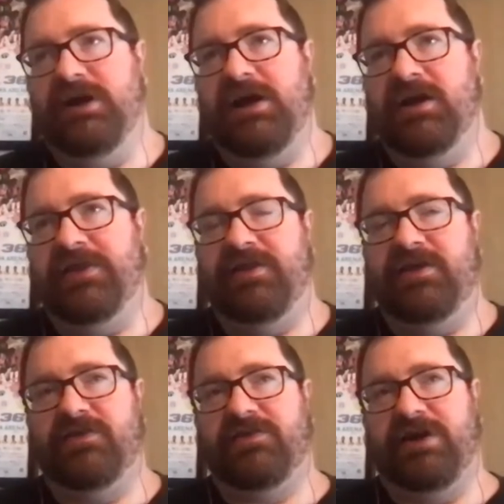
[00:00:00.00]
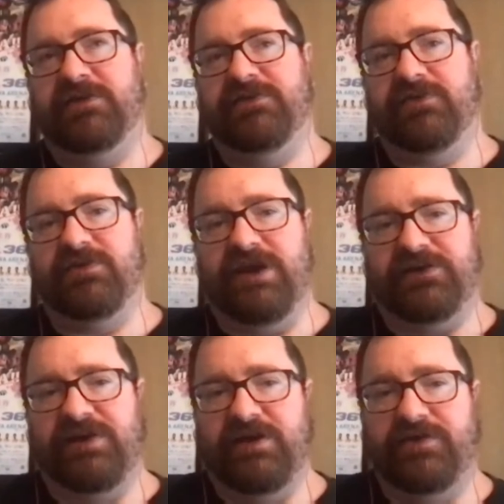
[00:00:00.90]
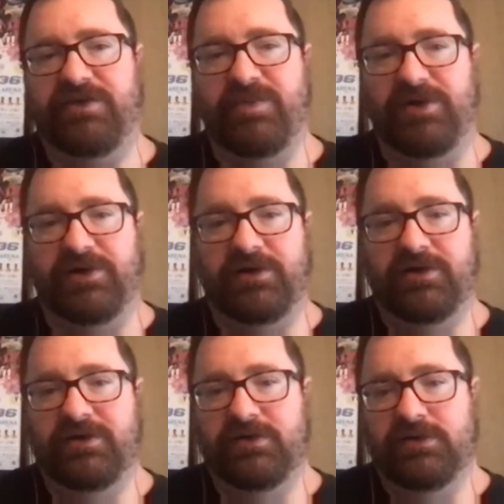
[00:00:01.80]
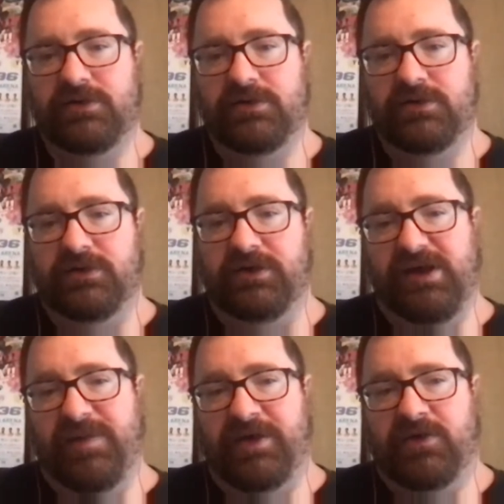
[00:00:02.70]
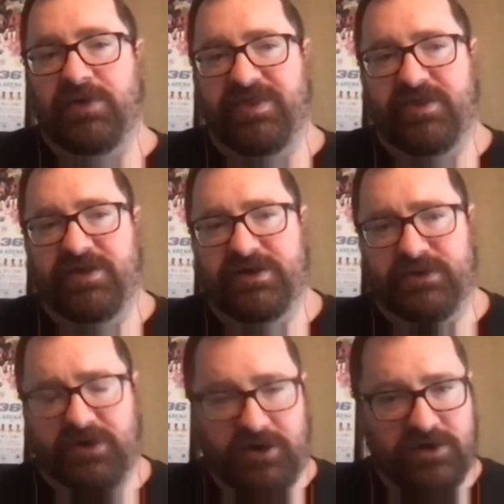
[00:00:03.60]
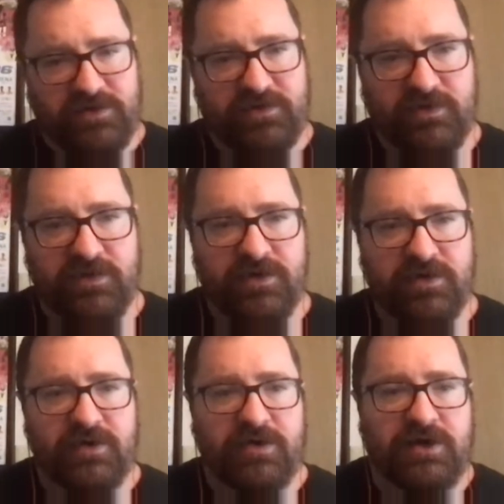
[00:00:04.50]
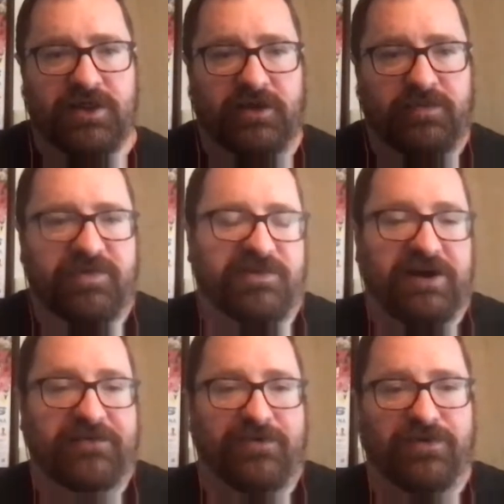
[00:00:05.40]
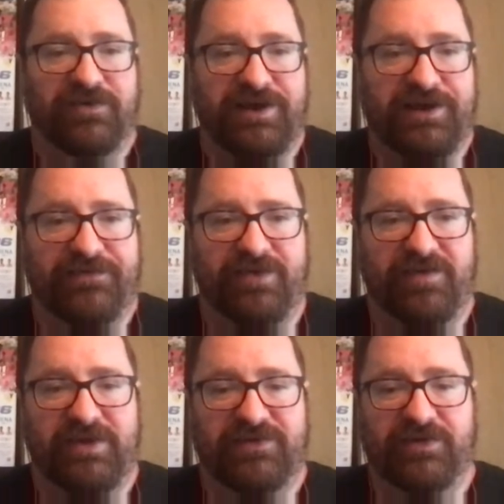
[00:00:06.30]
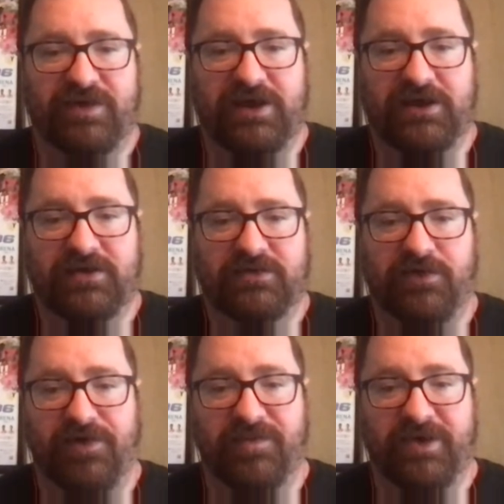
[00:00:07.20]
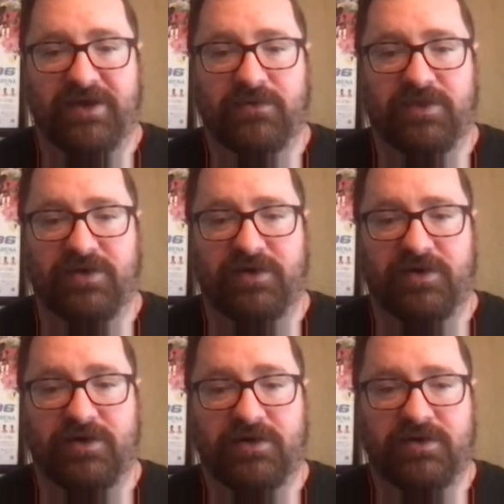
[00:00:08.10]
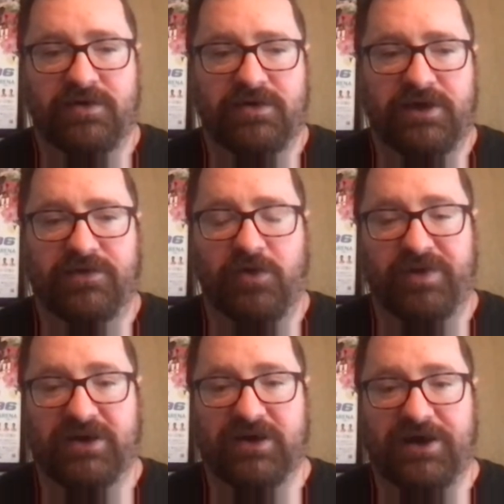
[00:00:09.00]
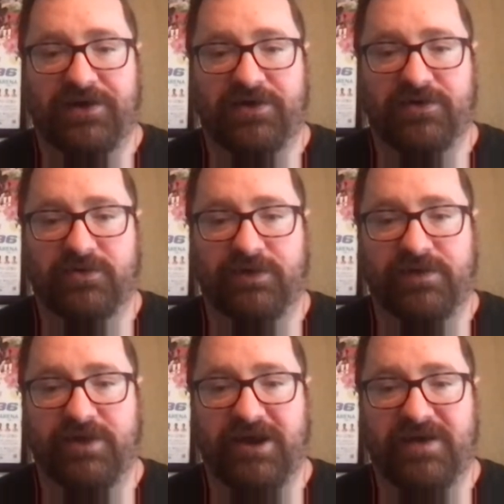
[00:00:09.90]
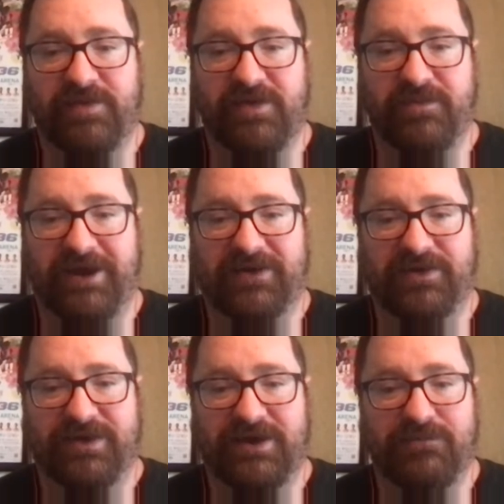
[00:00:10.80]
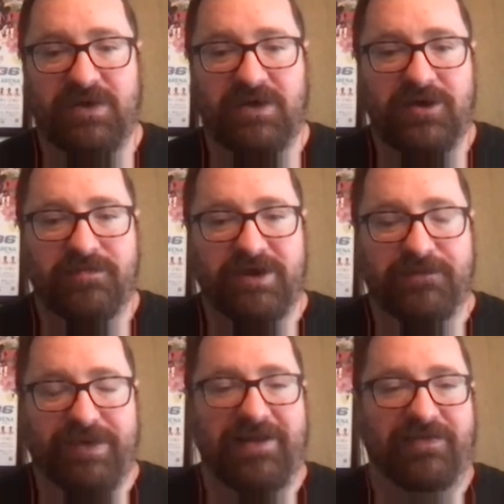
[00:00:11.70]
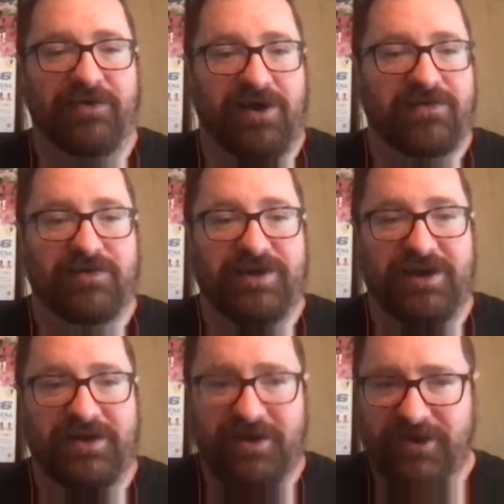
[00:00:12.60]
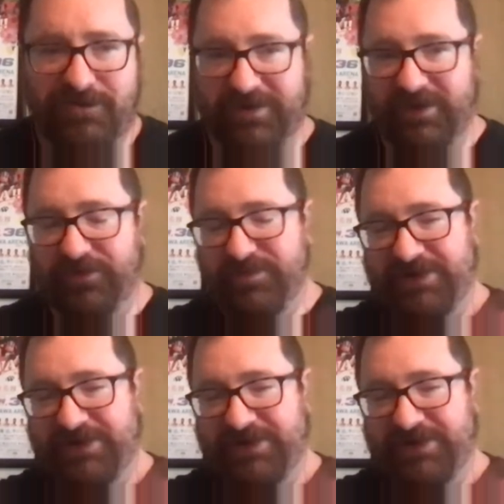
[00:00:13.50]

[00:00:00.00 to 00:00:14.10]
and I think Strikeforce actually had a similar gimmick with the cards. I think Strikeforce did it for the Misha Tate tournament with her, Hitomi Akano, Karina Dam, and then back in the day. But Bellator also did it. But the